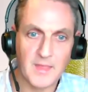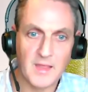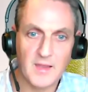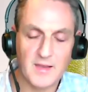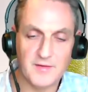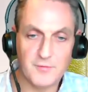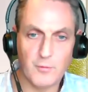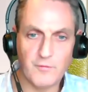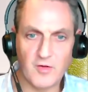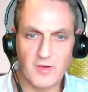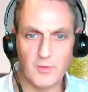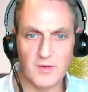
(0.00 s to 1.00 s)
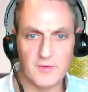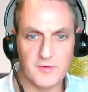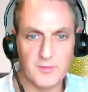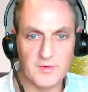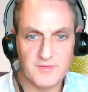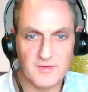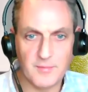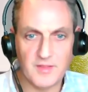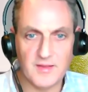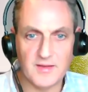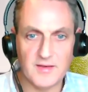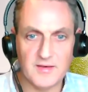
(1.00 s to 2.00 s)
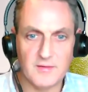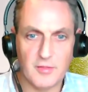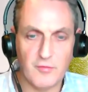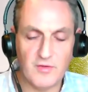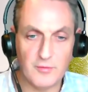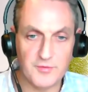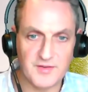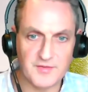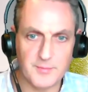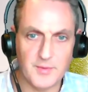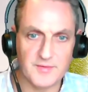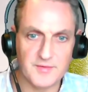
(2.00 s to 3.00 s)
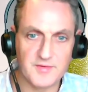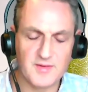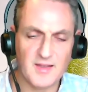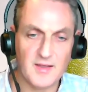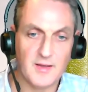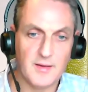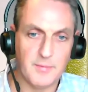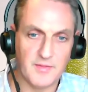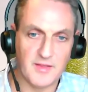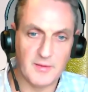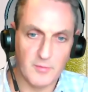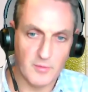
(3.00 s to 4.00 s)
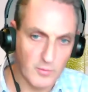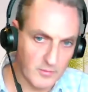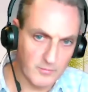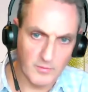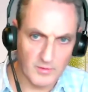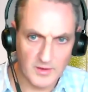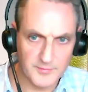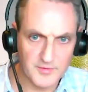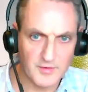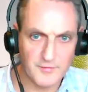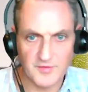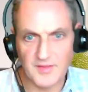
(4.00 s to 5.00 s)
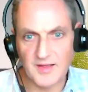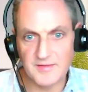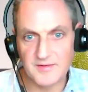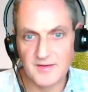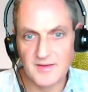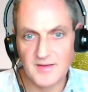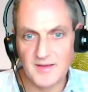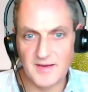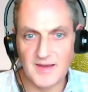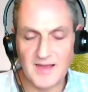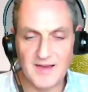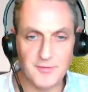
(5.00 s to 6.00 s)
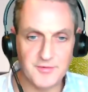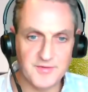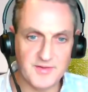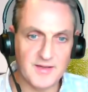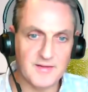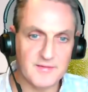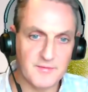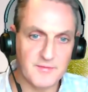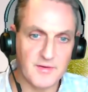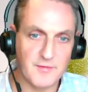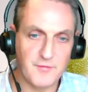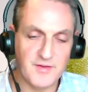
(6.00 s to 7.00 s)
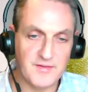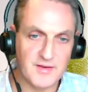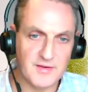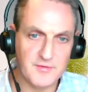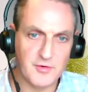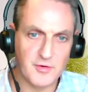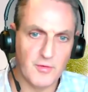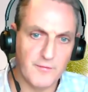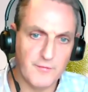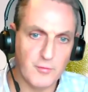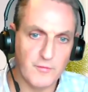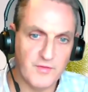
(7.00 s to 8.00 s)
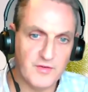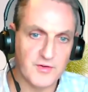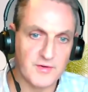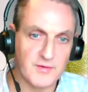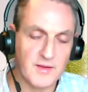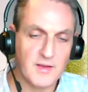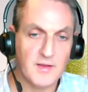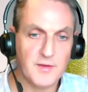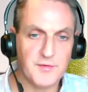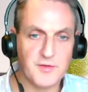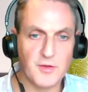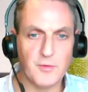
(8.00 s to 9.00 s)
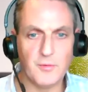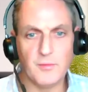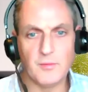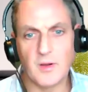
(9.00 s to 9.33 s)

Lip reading: It's all very well doing something in 3 or 6 months, but then what comes after that, and how does that fit into your overall vision? So